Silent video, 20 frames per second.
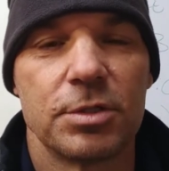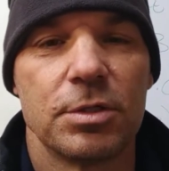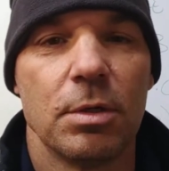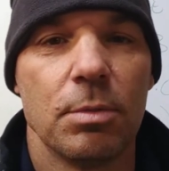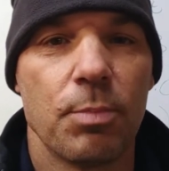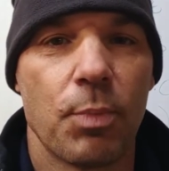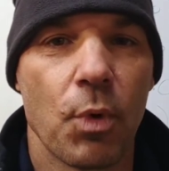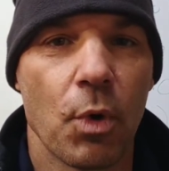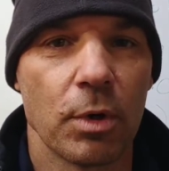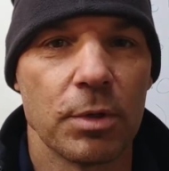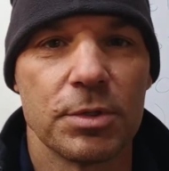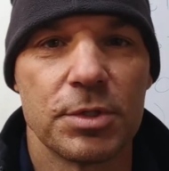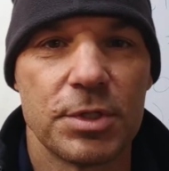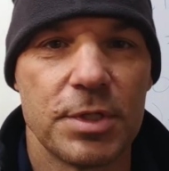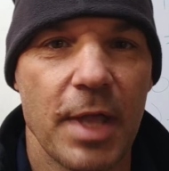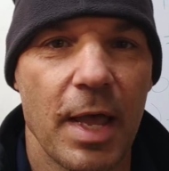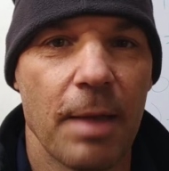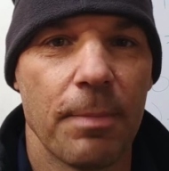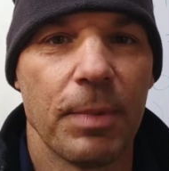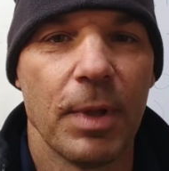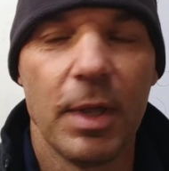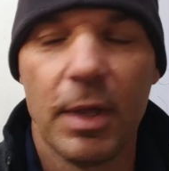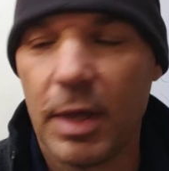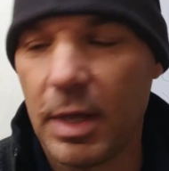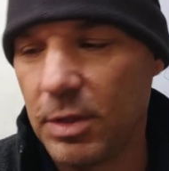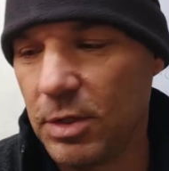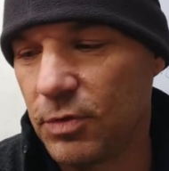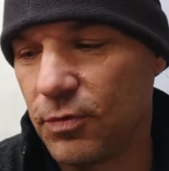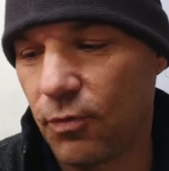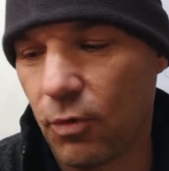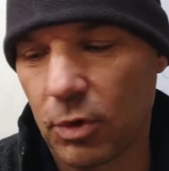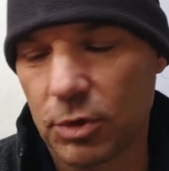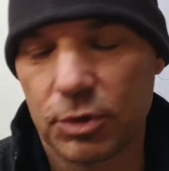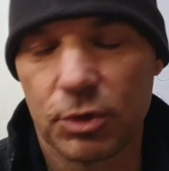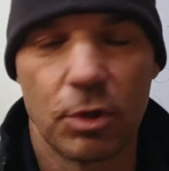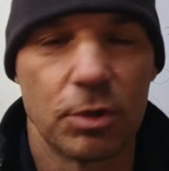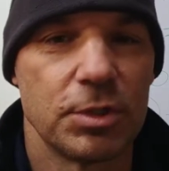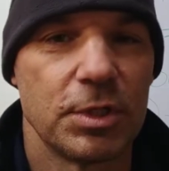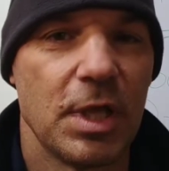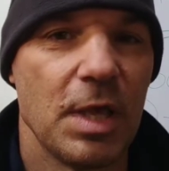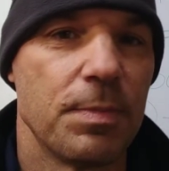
It's an important step in these 4-strokes,